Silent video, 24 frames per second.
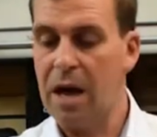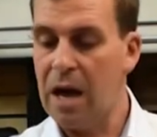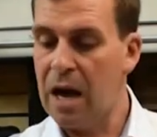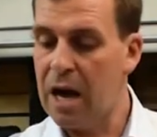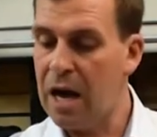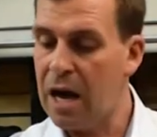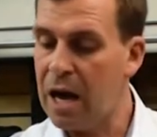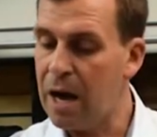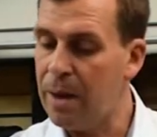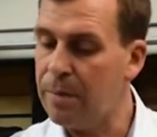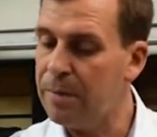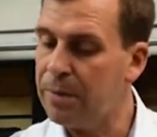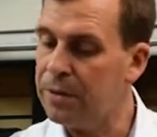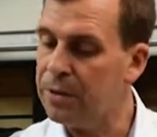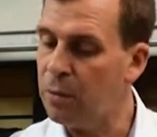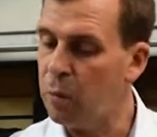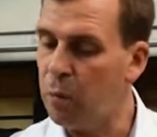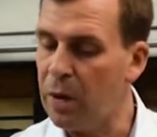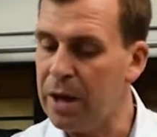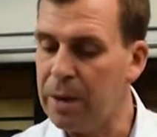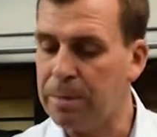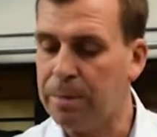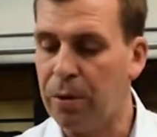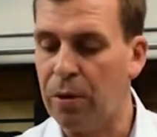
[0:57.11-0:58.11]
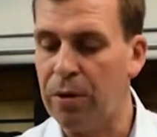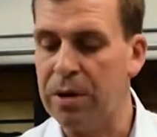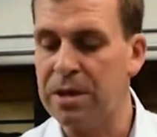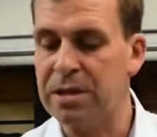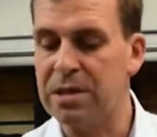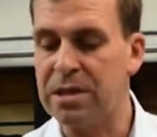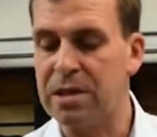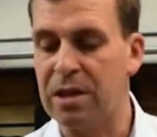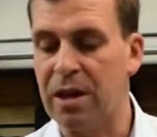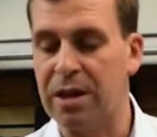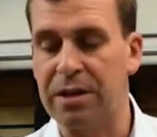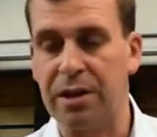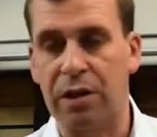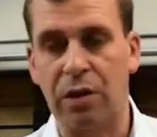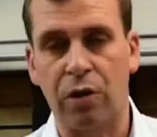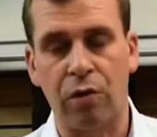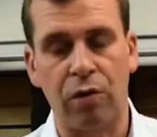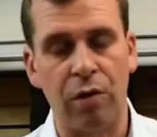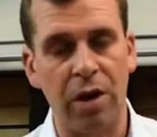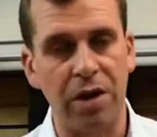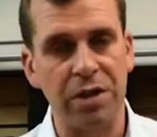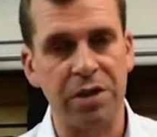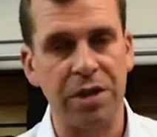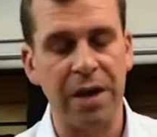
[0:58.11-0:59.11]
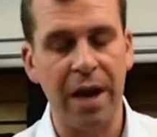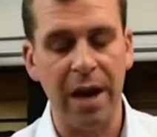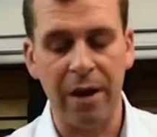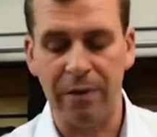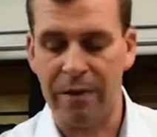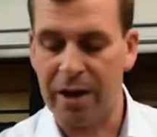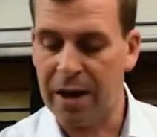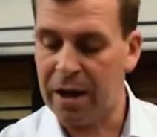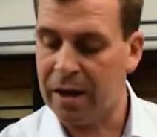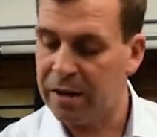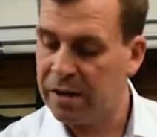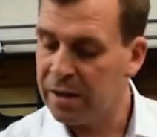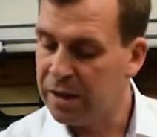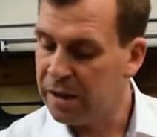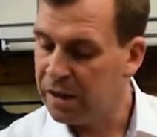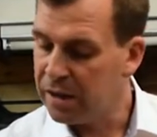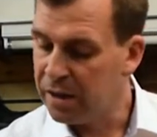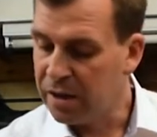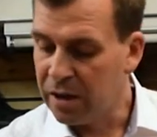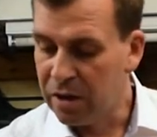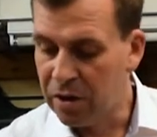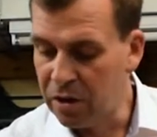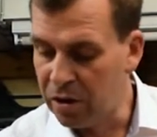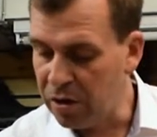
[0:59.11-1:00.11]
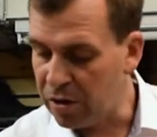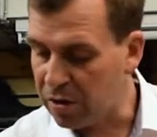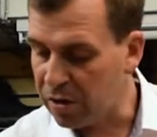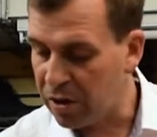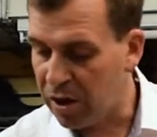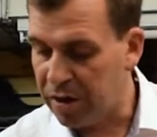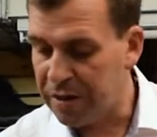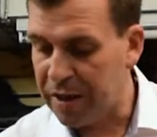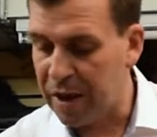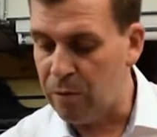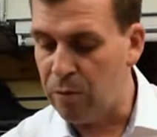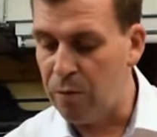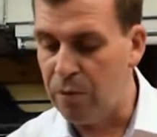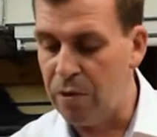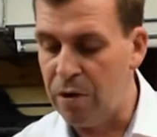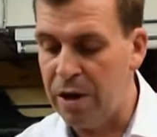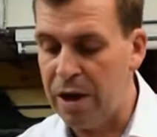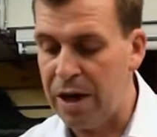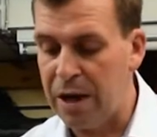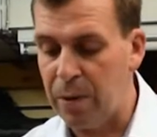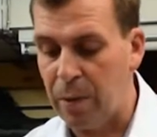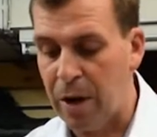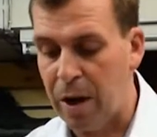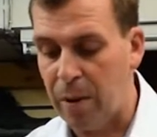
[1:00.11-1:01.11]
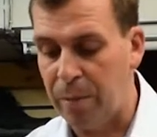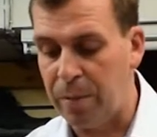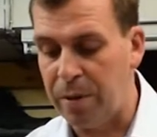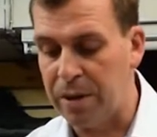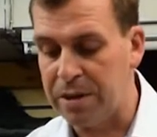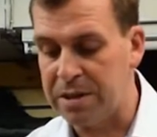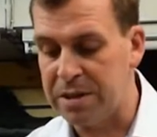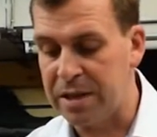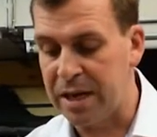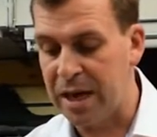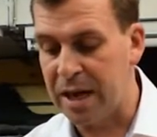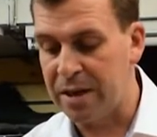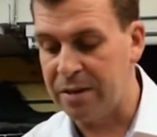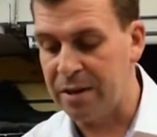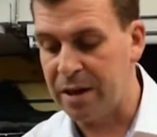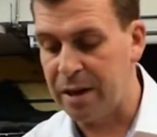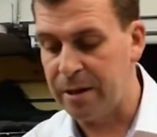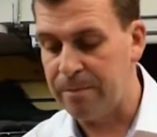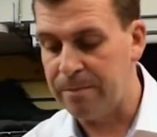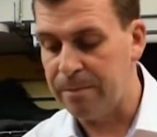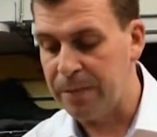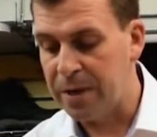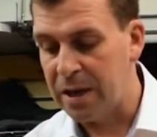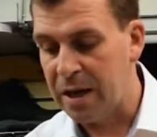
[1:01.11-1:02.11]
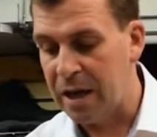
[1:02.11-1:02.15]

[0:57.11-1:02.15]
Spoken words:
The weak points, like the crutch area, look like they're really well put together.